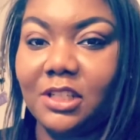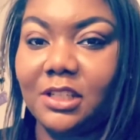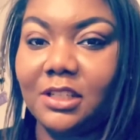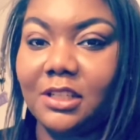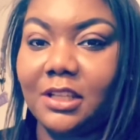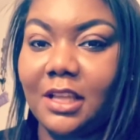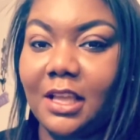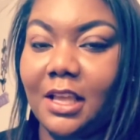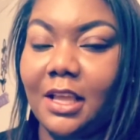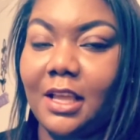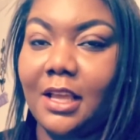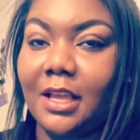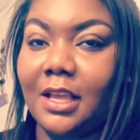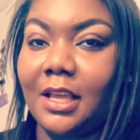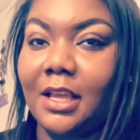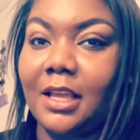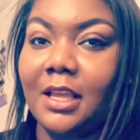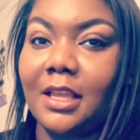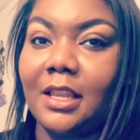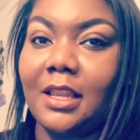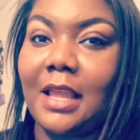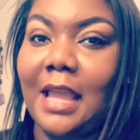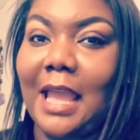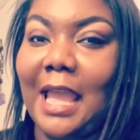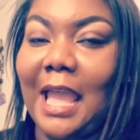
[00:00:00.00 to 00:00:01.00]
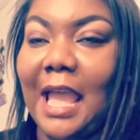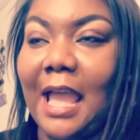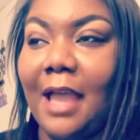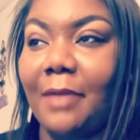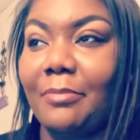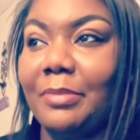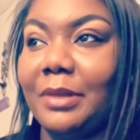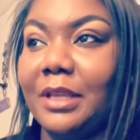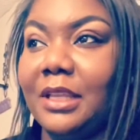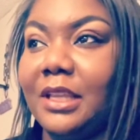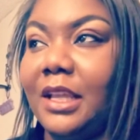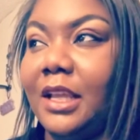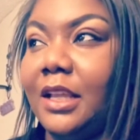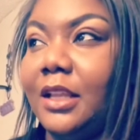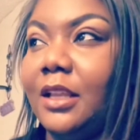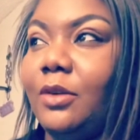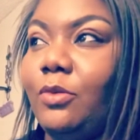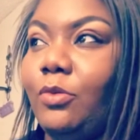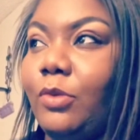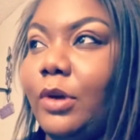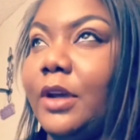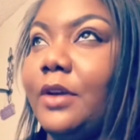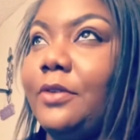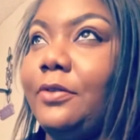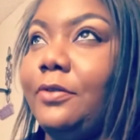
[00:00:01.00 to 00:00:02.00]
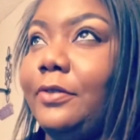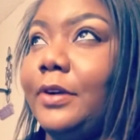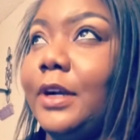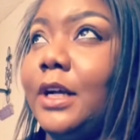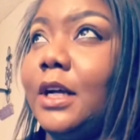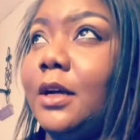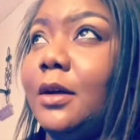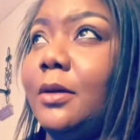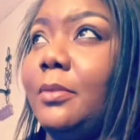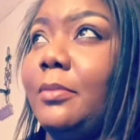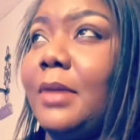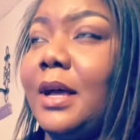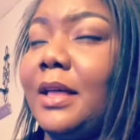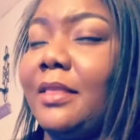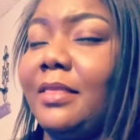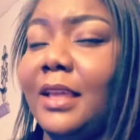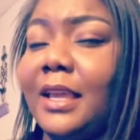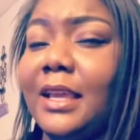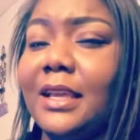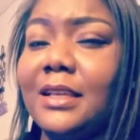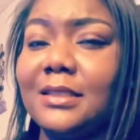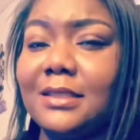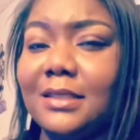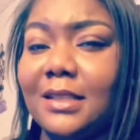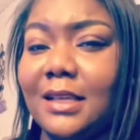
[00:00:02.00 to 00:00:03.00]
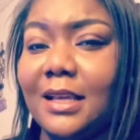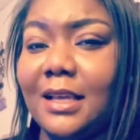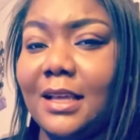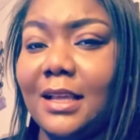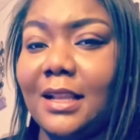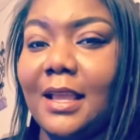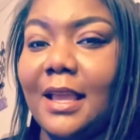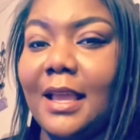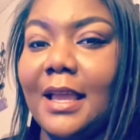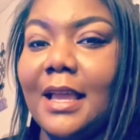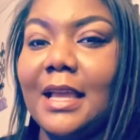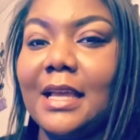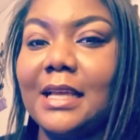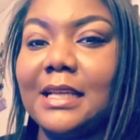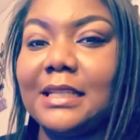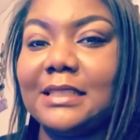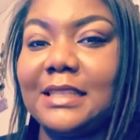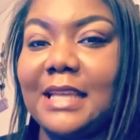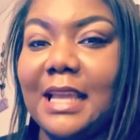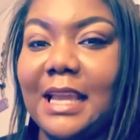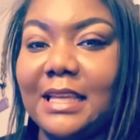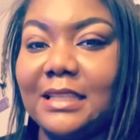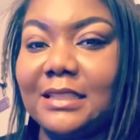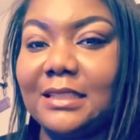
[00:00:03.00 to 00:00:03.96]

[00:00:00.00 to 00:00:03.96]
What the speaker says: can happen anywhere from, I think it said day